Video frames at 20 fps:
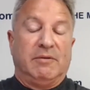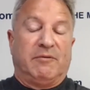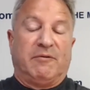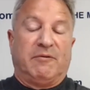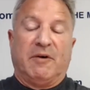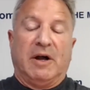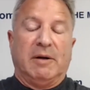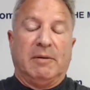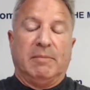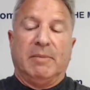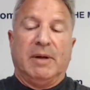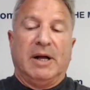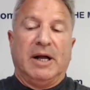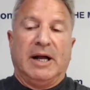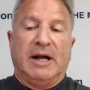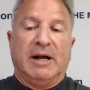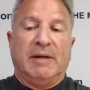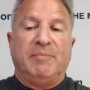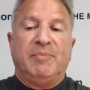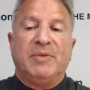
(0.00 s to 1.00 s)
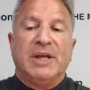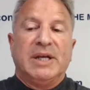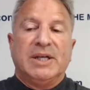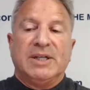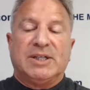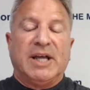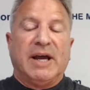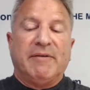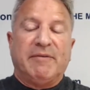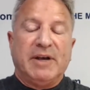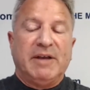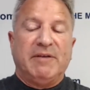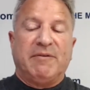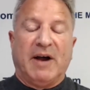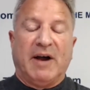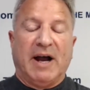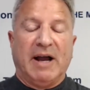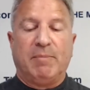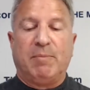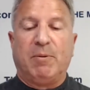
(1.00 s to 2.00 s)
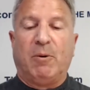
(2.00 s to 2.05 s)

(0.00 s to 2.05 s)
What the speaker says: from 75